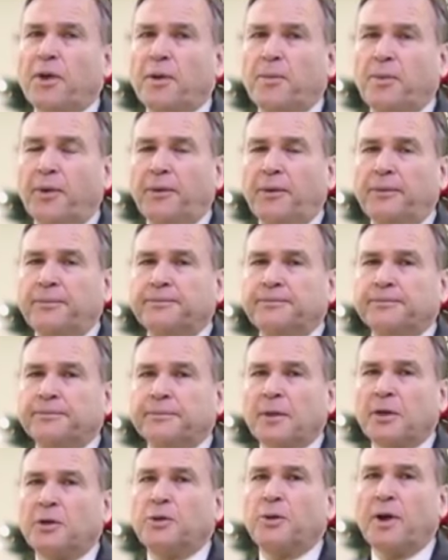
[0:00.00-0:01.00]
people
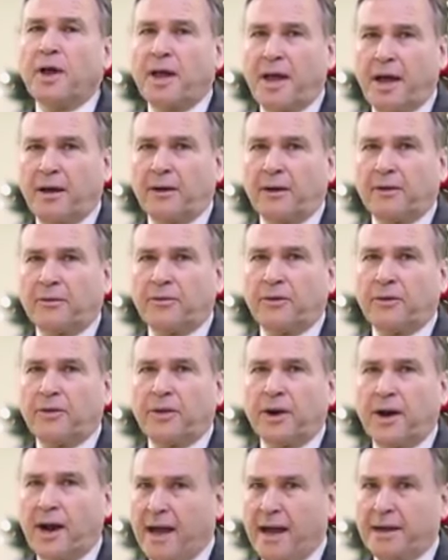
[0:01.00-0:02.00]
to account for
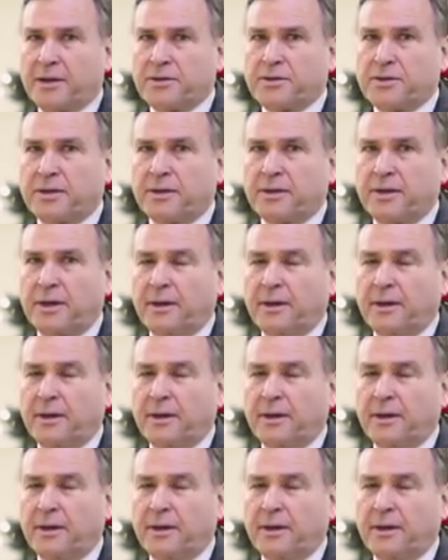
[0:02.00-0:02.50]
their acts,